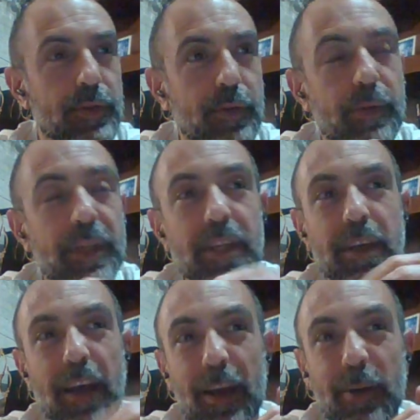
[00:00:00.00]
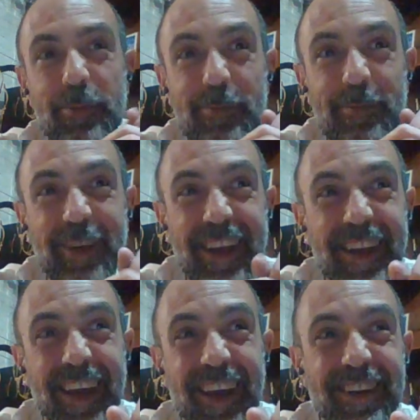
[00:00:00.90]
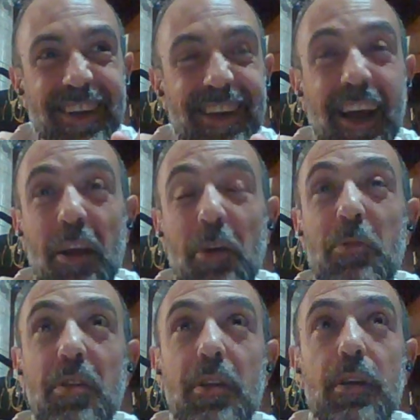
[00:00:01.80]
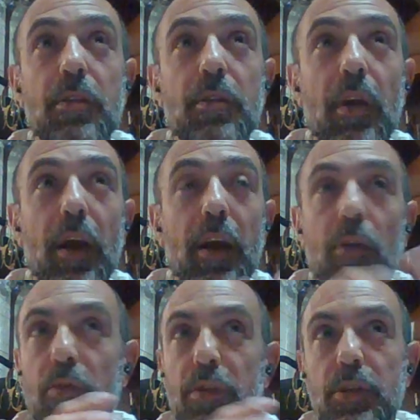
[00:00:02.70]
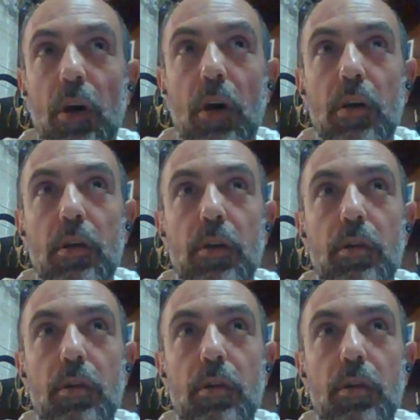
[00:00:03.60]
really I can I only talk,